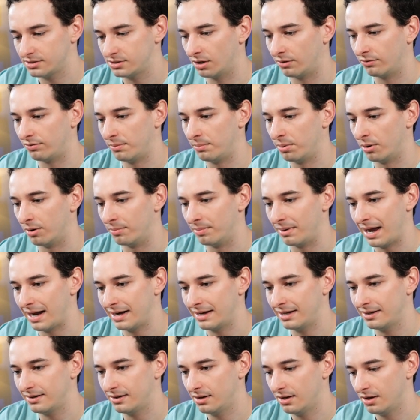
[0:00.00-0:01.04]
So if we pull up
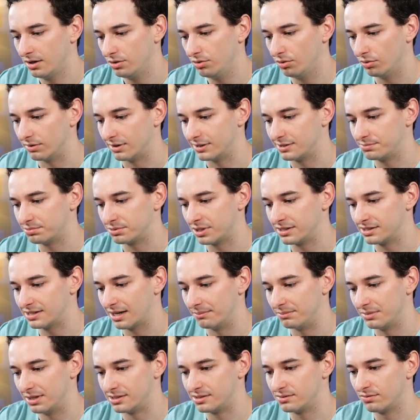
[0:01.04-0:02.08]
edit, cool, this brings
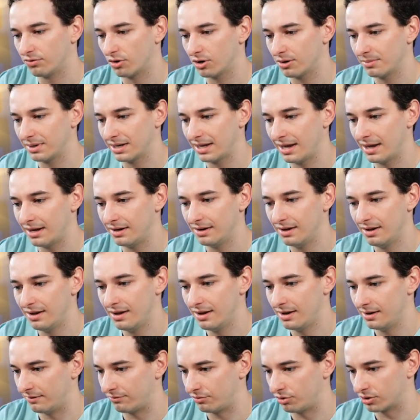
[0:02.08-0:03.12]
up this form again.
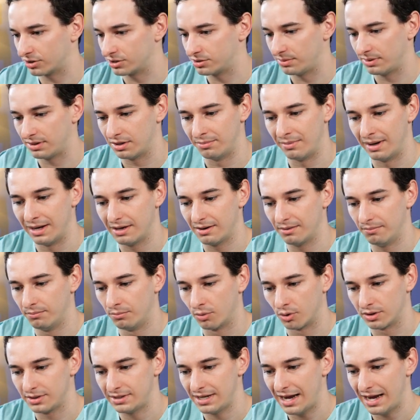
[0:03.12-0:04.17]
Of course, we can make more